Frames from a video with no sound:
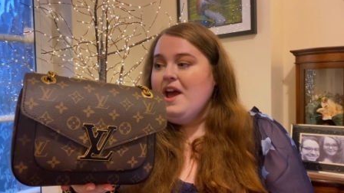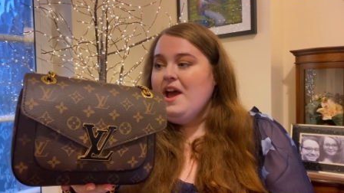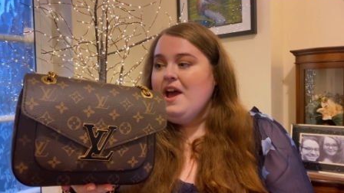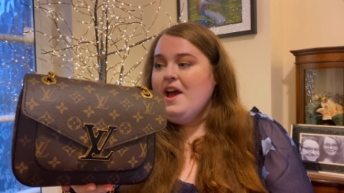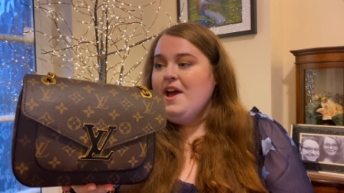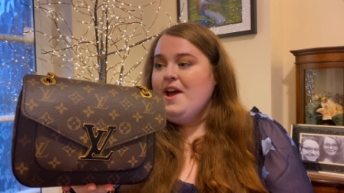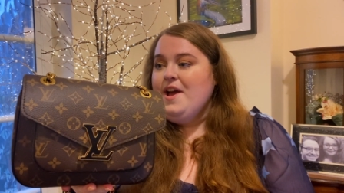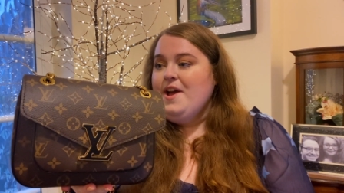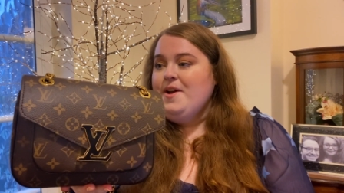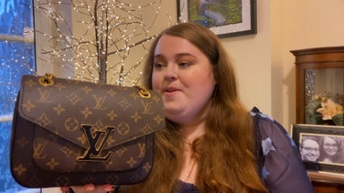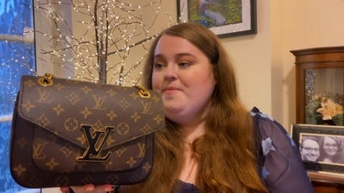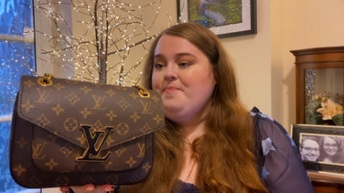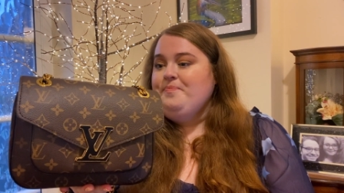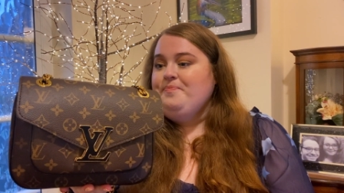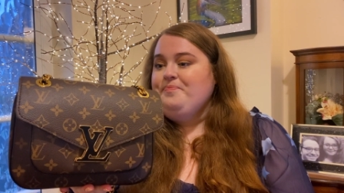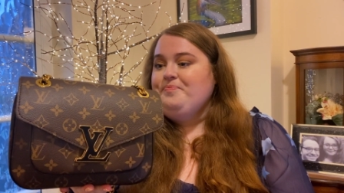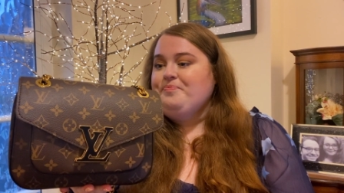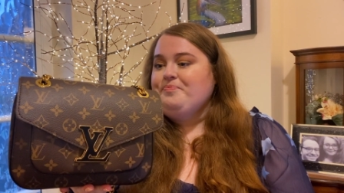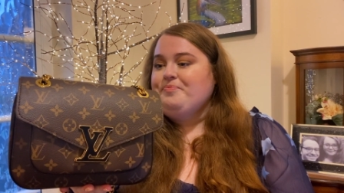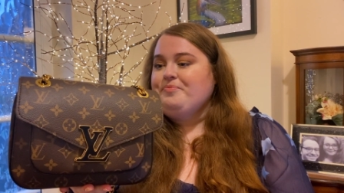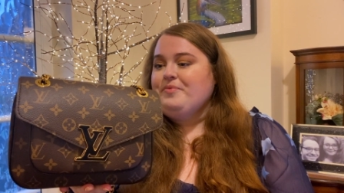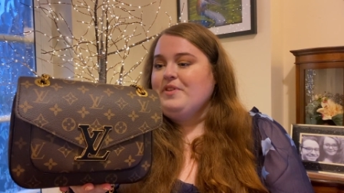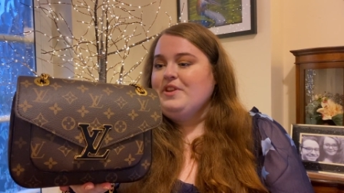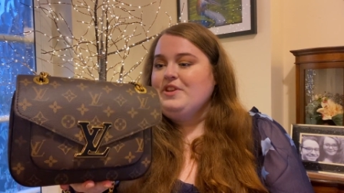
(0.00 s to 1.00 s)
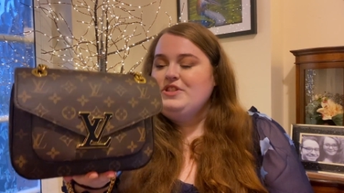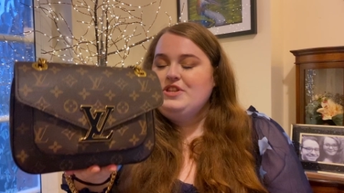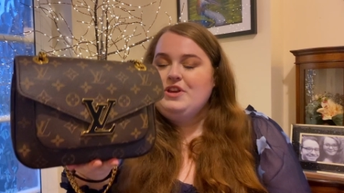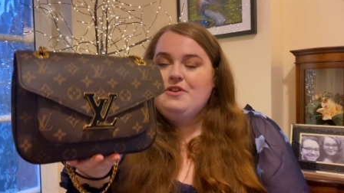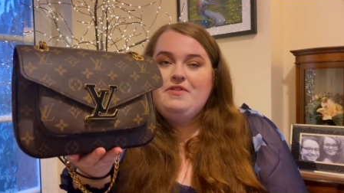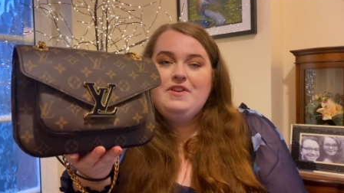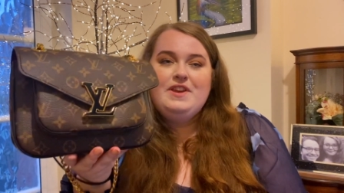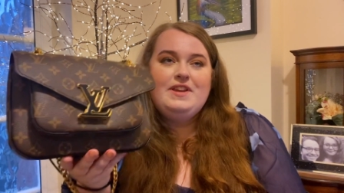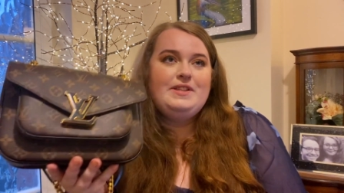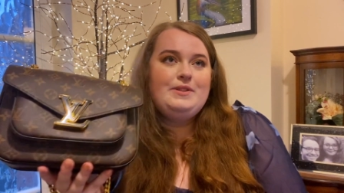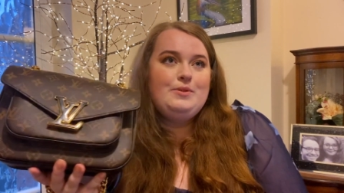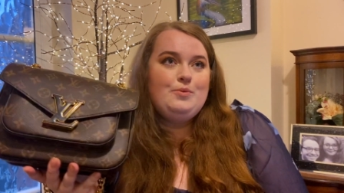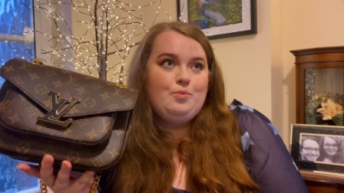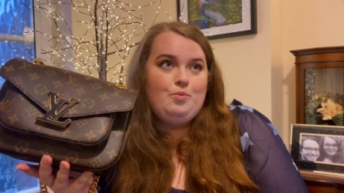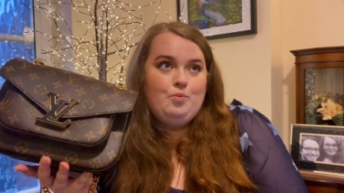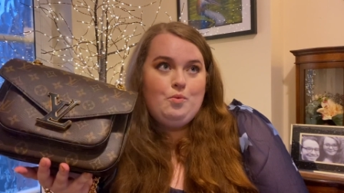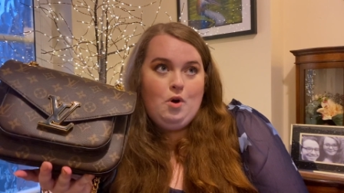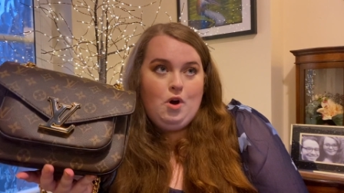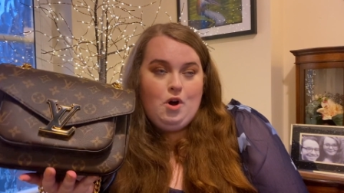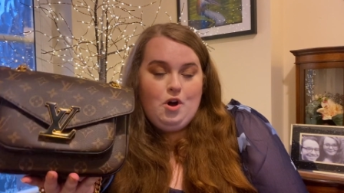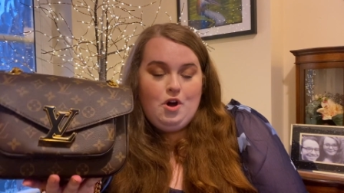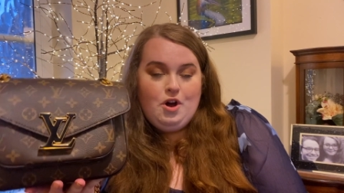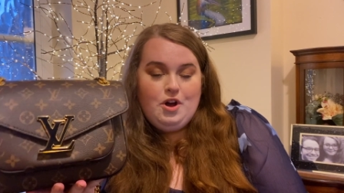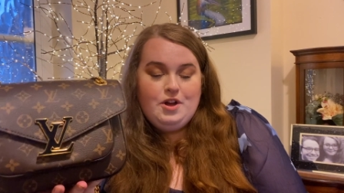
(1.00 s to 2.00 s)
Um, so this
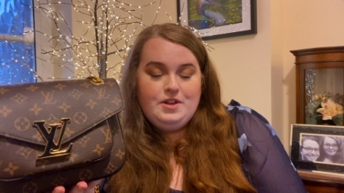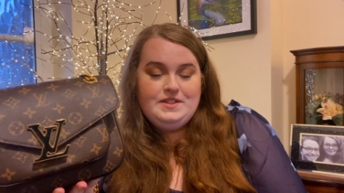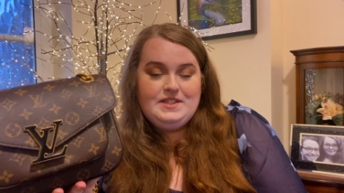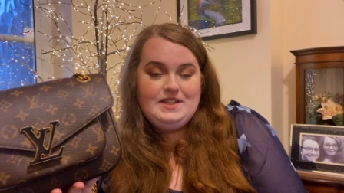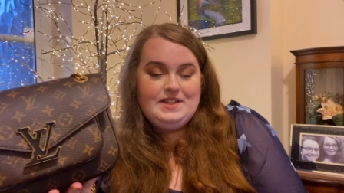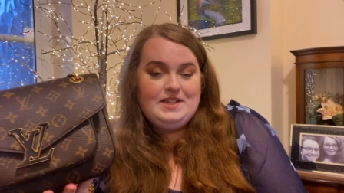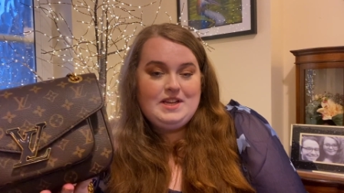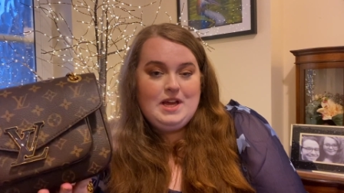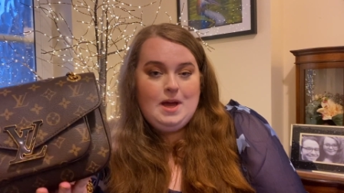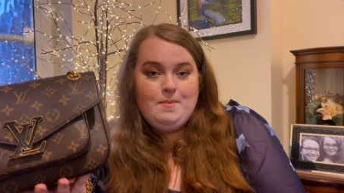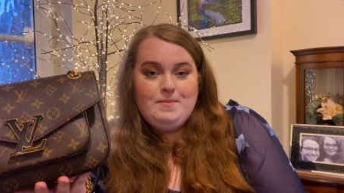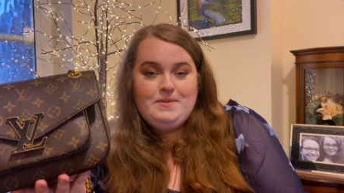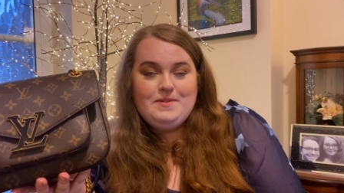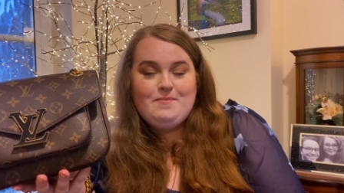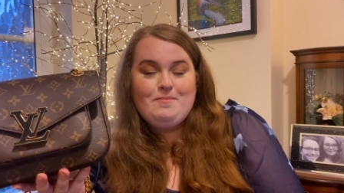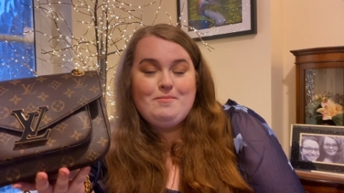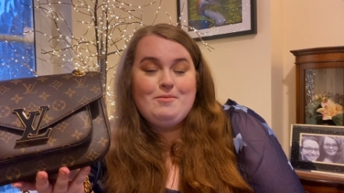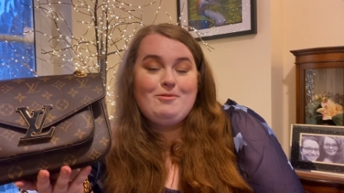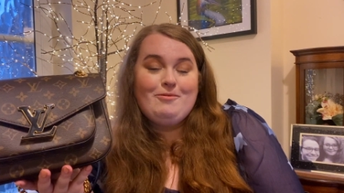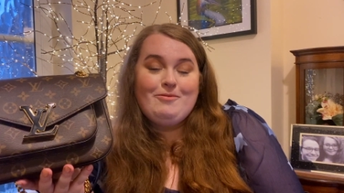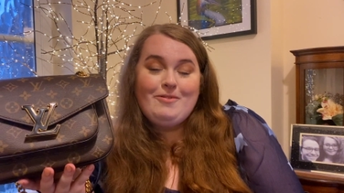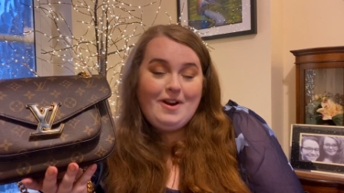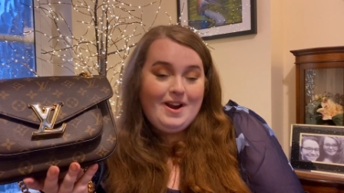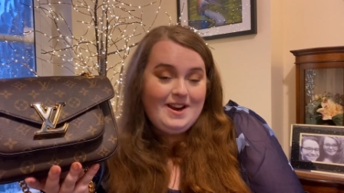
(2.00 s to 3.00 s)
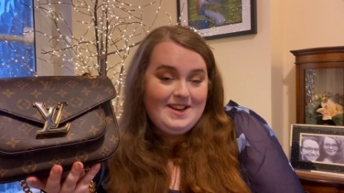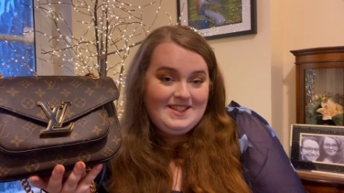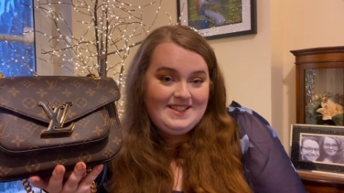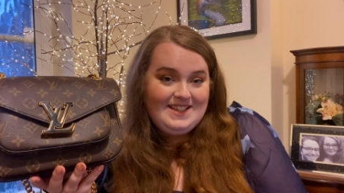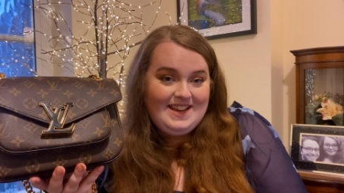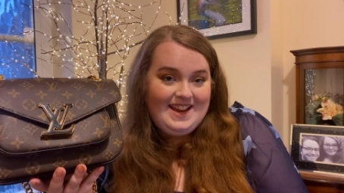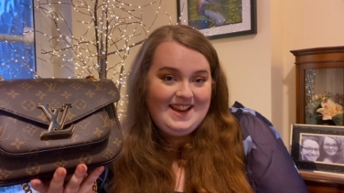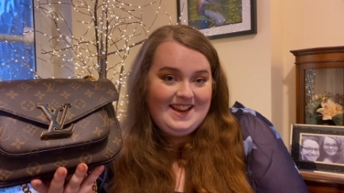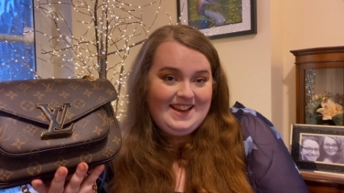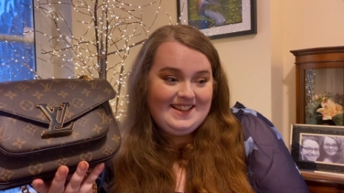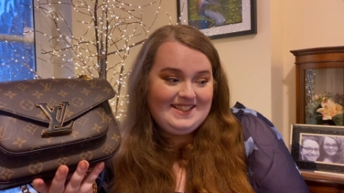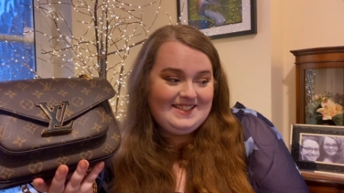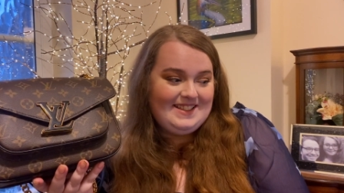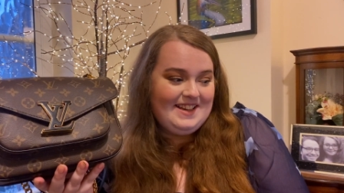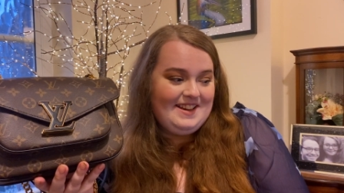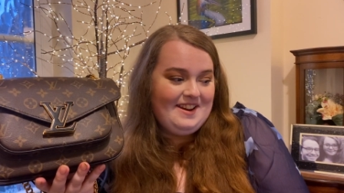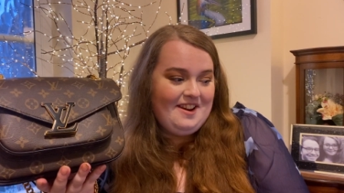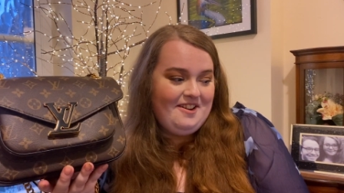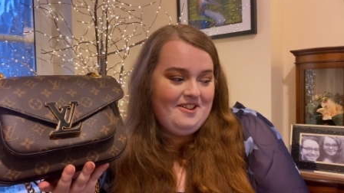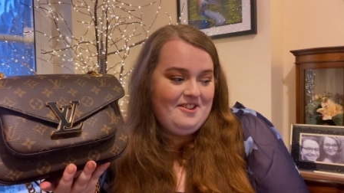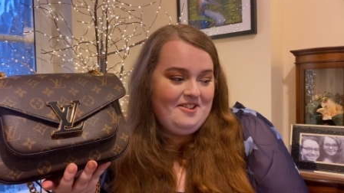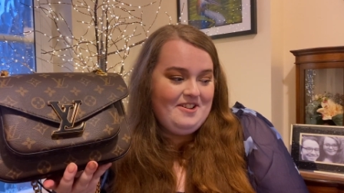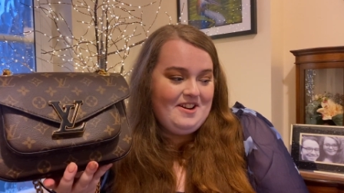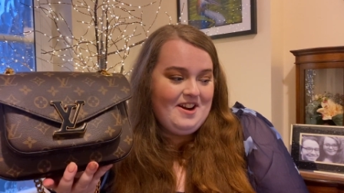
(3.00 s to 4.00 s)
was in terms of pricing, because I
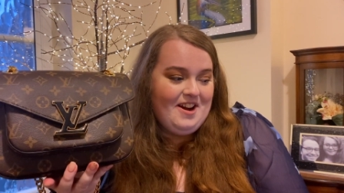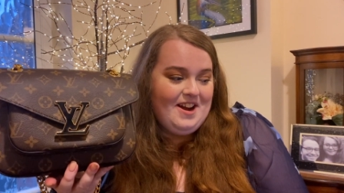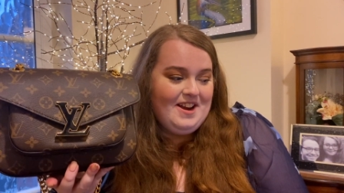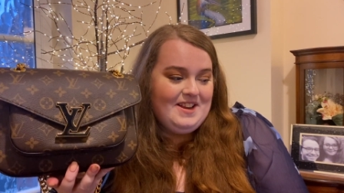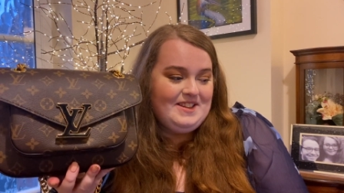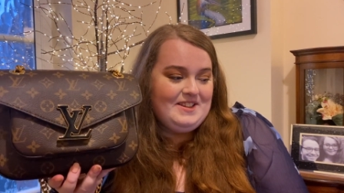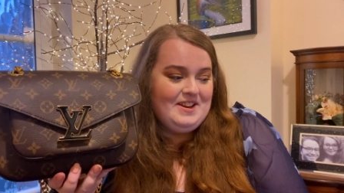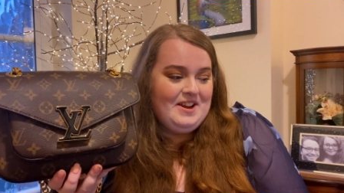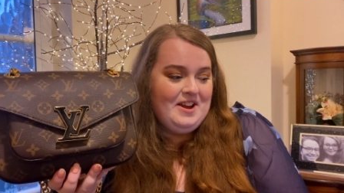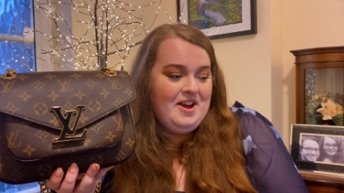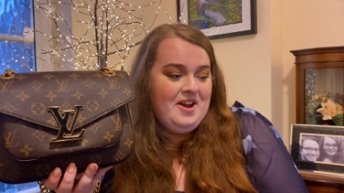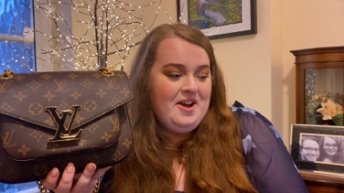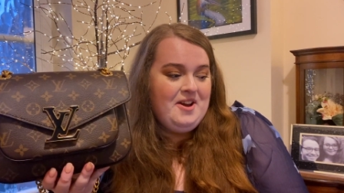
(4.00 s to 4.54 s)
know you guys